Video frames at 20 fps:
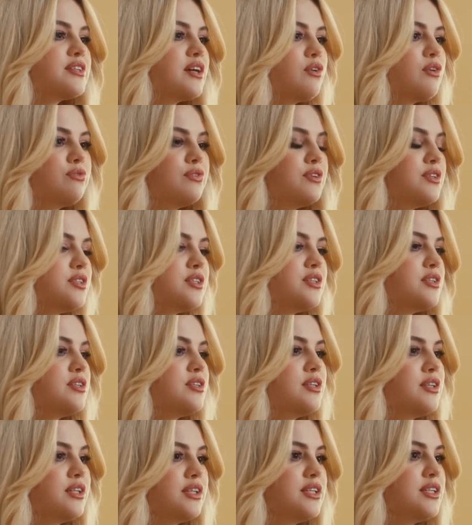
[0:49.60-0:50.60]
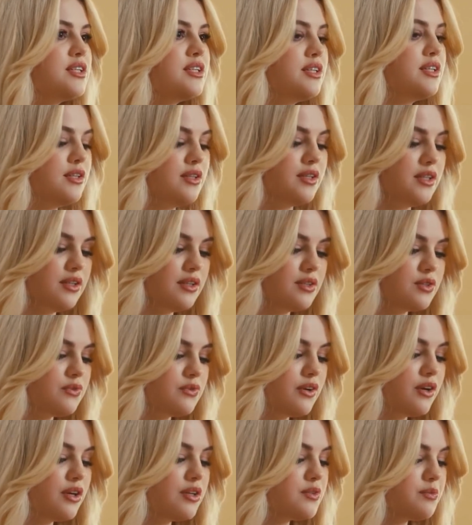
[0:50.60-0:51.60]
Gomez talked about dealing with her
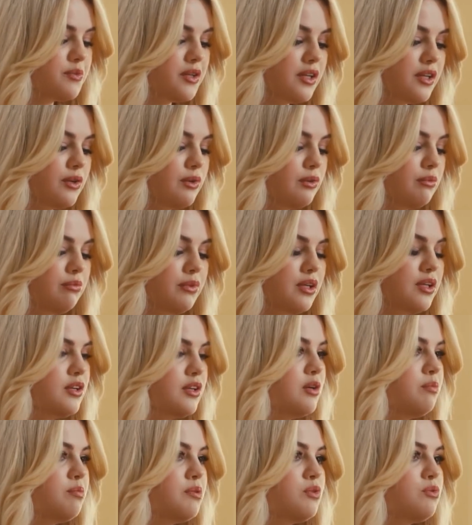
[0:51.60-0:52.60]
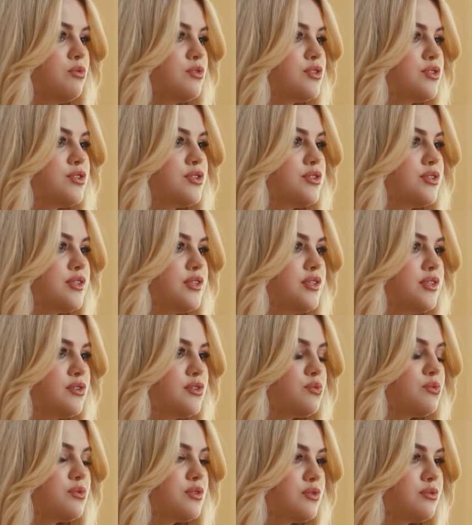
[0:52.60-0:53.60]
fluctuating weight after her diagnosis
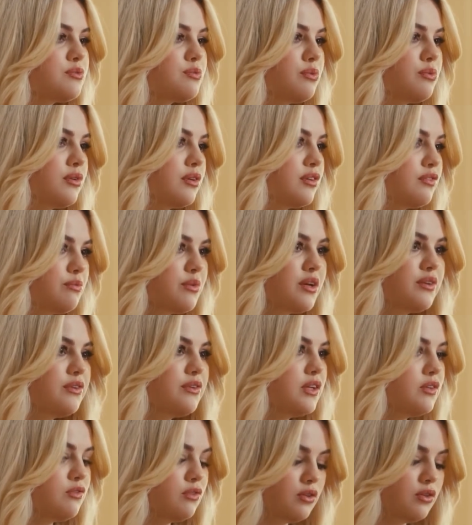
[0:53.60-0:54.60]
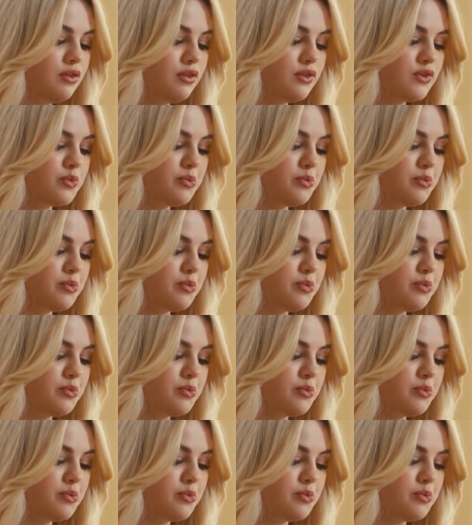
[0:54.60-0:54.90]
and the people who trolled her.